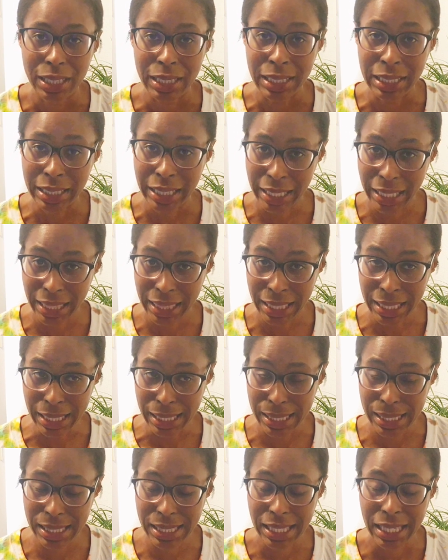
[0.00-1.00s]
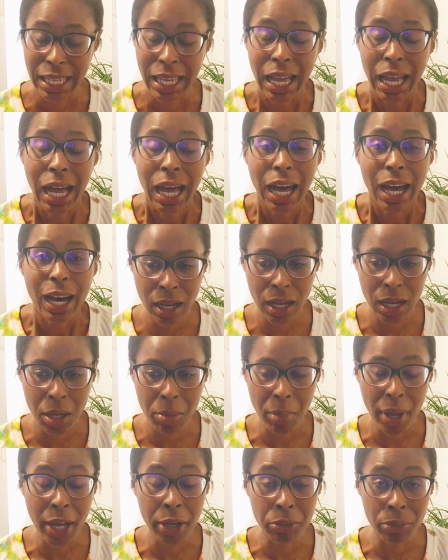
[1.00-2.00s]
like this.
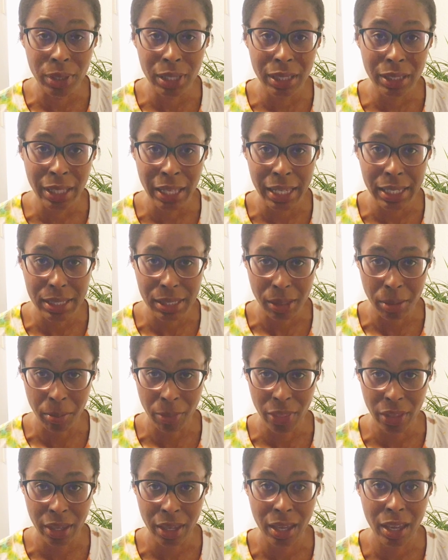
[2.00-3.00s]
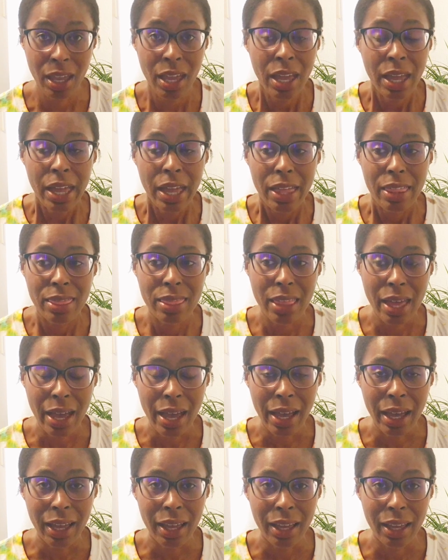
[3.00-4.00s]
Um, I realized something,
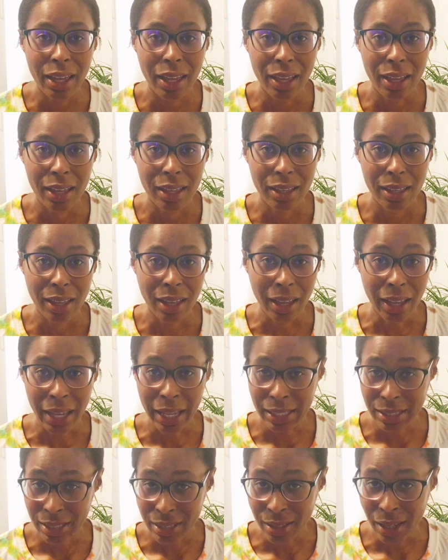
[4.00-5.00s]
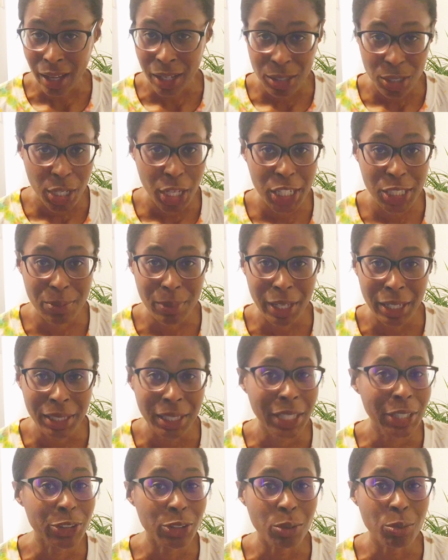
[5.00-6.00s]
that I did not change my
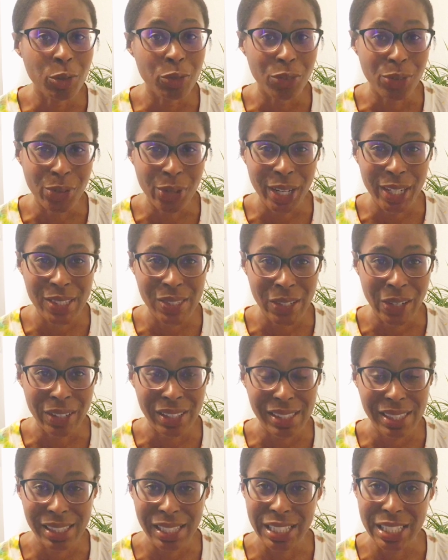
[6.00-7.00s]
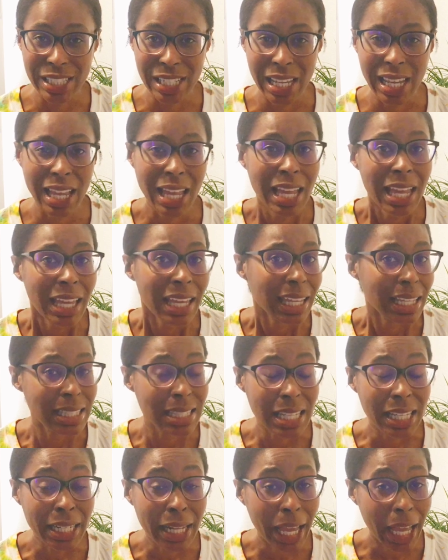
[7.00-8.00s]
needle before I started stitching. It
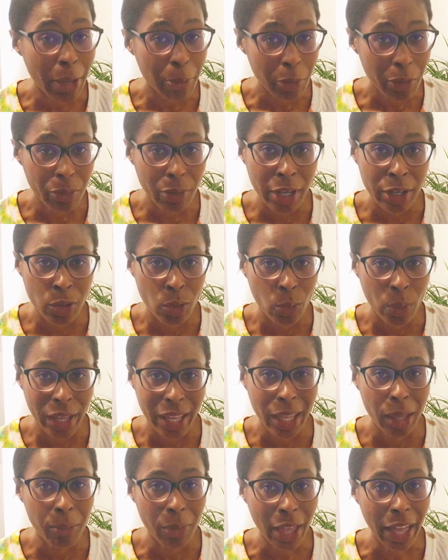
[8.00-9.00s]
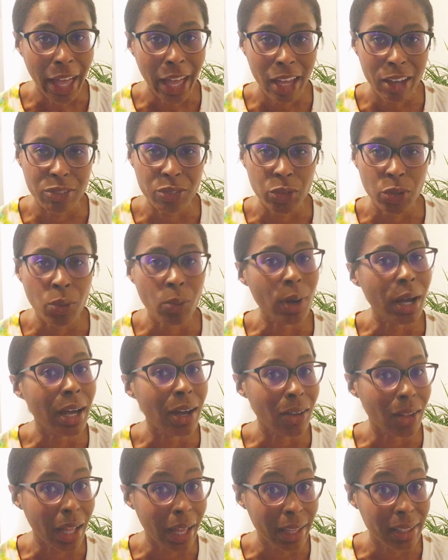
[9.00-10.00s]
didn't happen right away, but after a
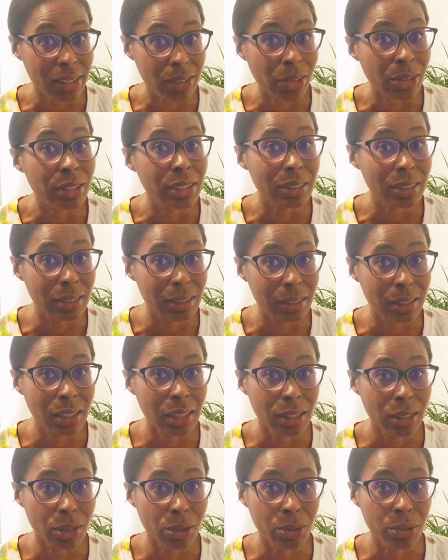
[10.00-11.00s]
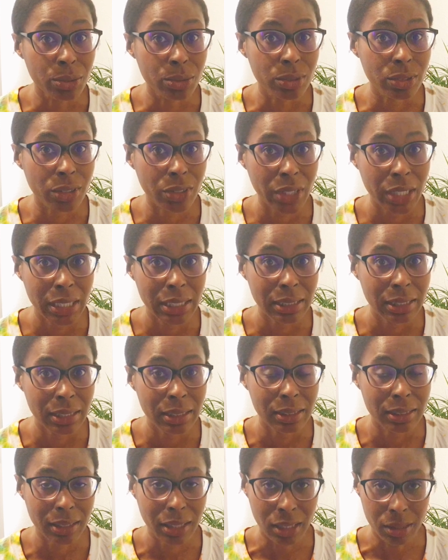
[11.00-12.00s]
while I started to see those
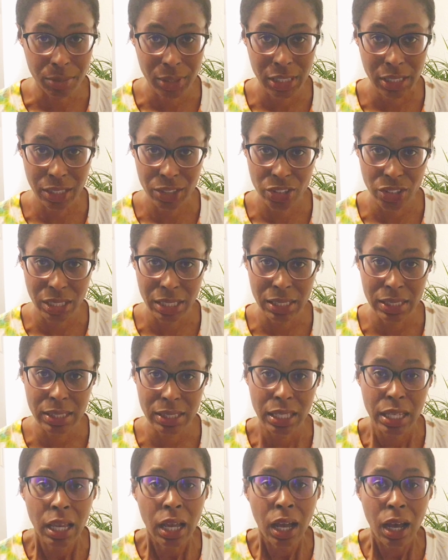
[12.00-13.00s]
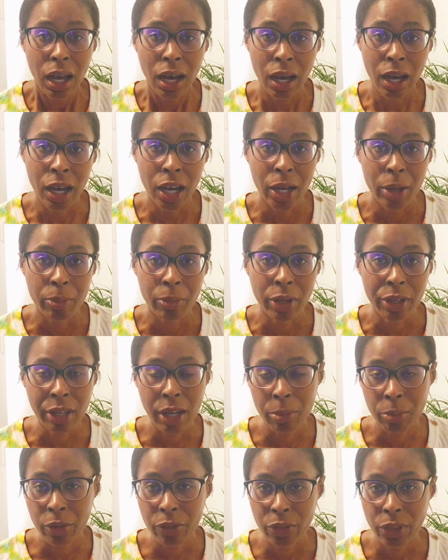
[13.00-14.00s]
crazy skip stitches. Um, a
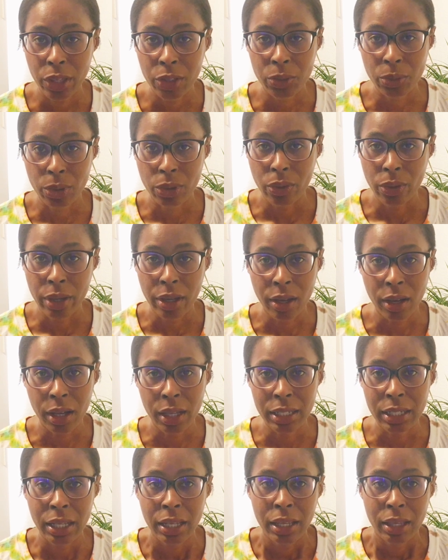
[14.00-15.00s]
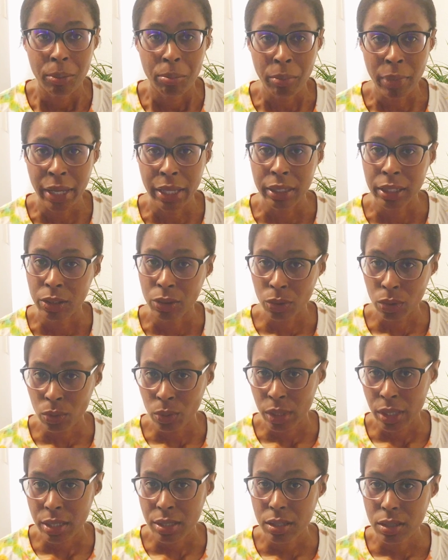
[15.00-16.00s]
couple of things were going on. My needle
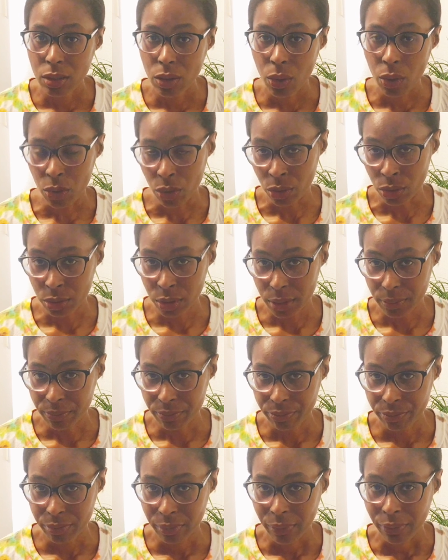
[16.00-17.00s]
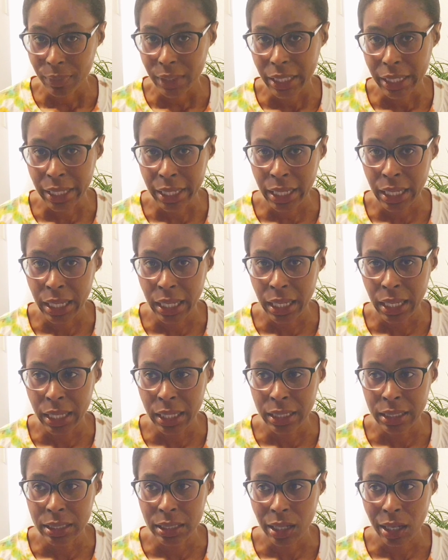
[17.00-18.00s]
was old,
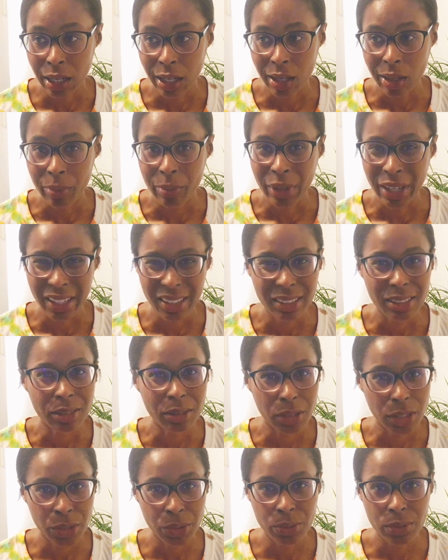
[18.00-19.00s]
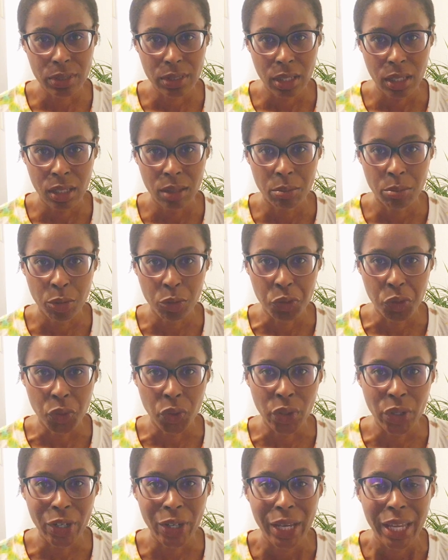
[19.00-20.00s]
and um, I used it
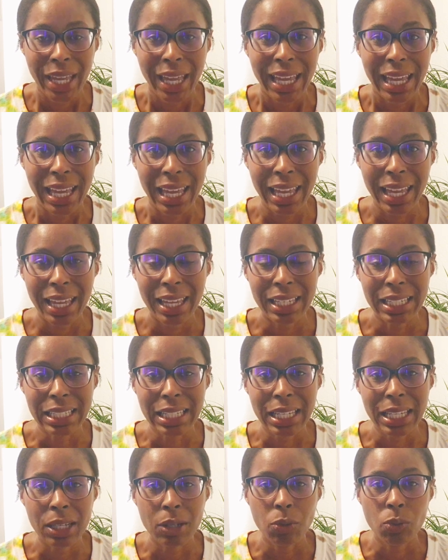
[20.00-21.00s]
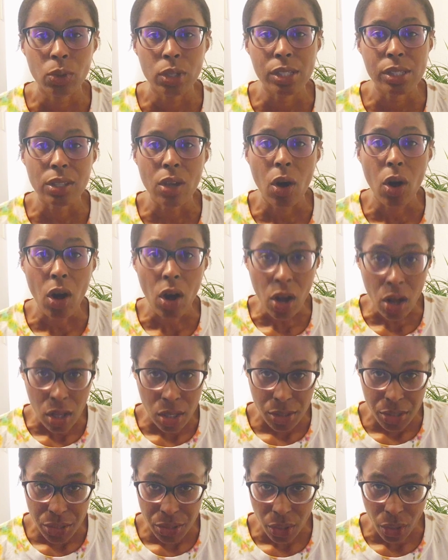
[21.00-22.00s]
before, and it was
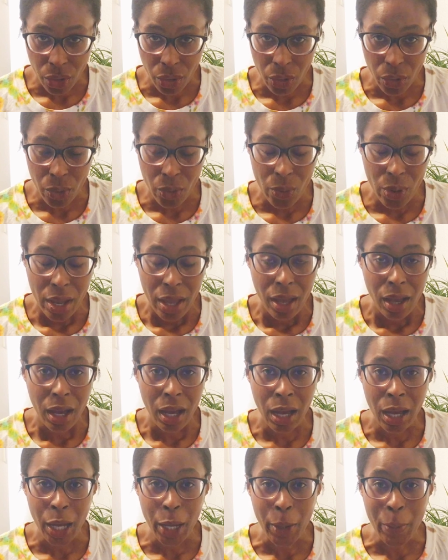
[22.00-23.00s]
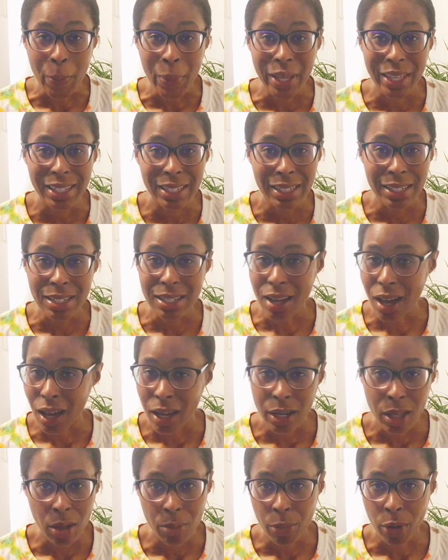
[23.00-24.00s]
also um,
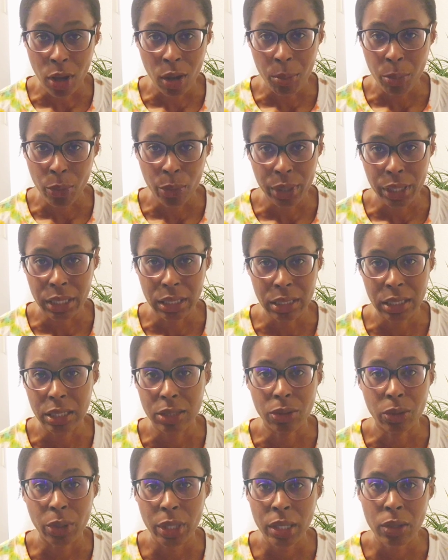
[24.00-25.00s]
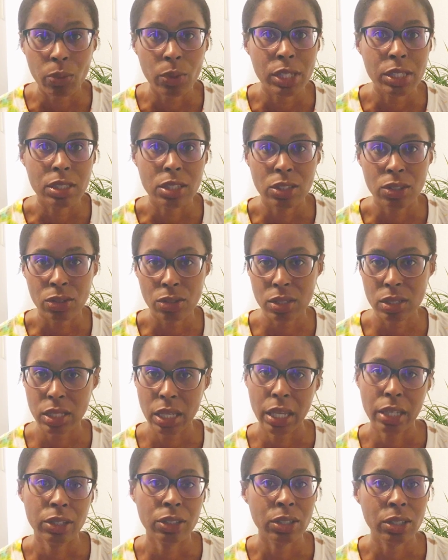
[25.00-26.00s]
not a ballpoint needle. It was your
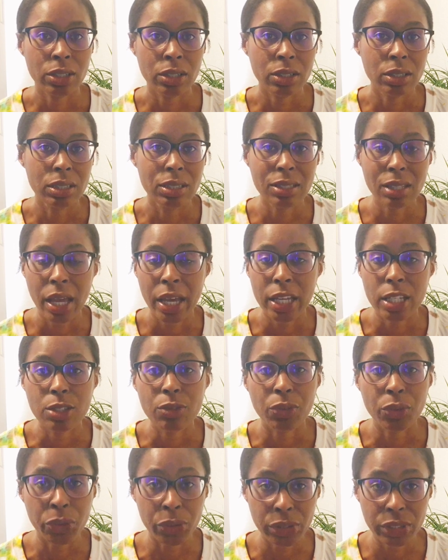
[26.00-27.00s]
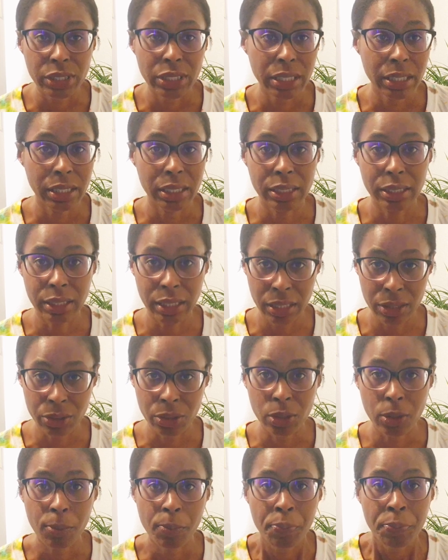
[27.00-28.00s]
standard size fourteen
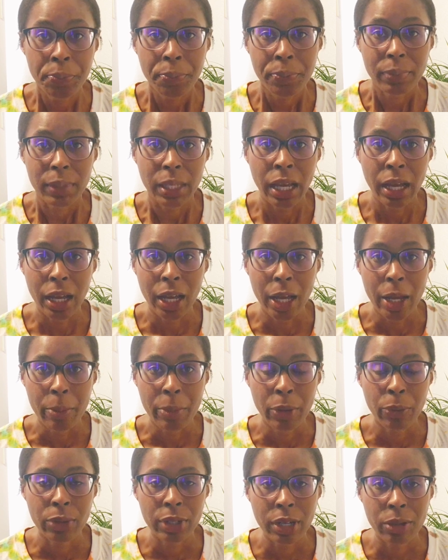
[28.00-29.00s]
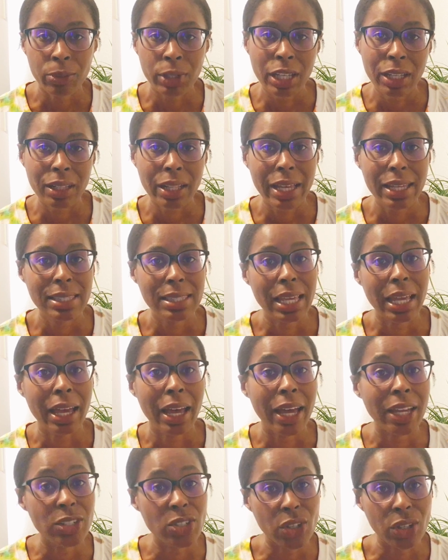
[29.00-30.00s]
needle. Um, and when I realized that,
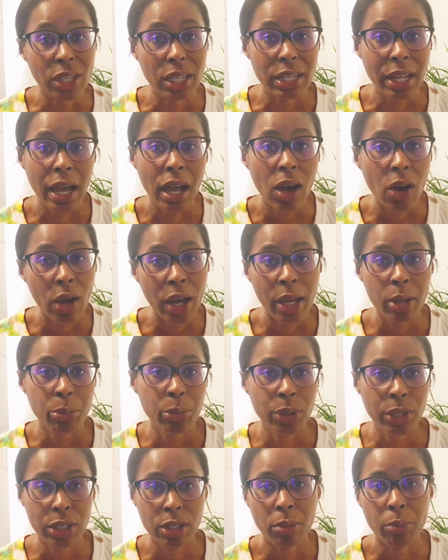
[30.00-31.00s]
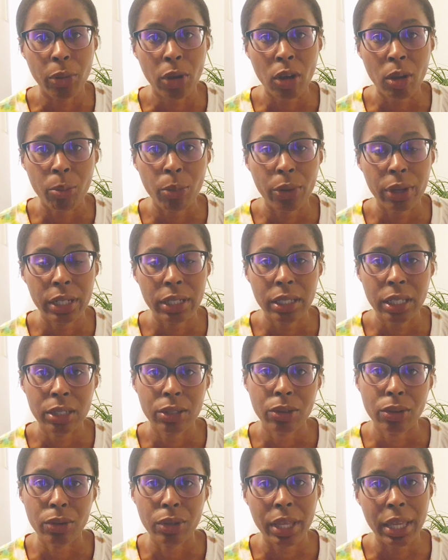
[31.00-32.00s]
I took it out, I put in a ballpoint
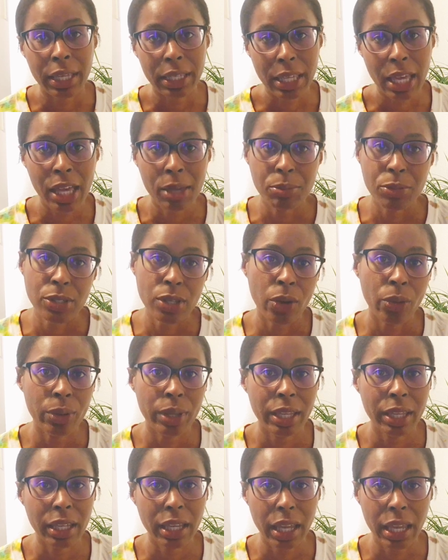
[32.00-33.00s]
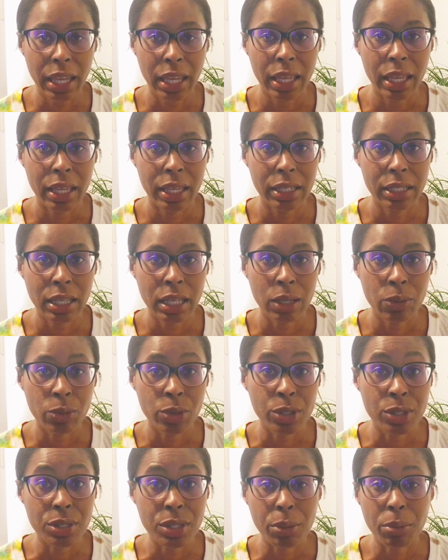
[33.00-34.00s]
needle and kept sewing, and it
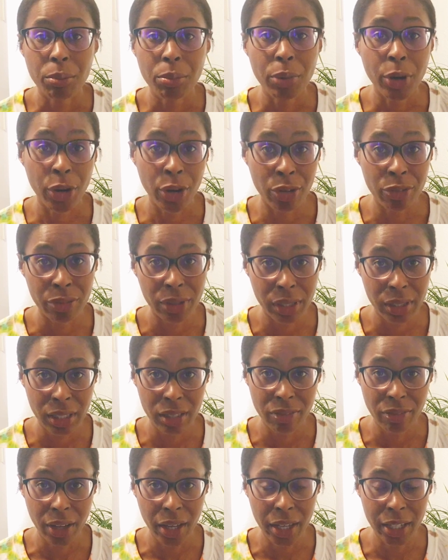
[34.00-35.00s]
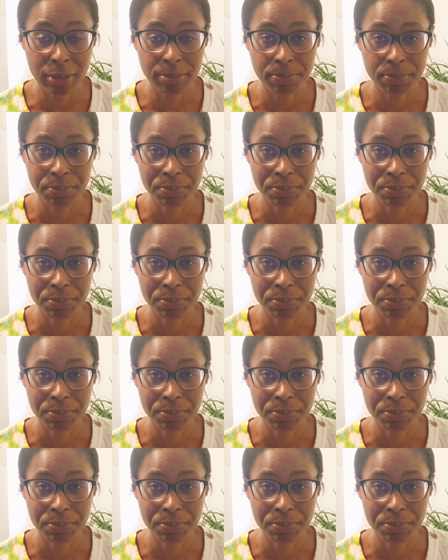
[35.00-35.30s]
was perfectly fine.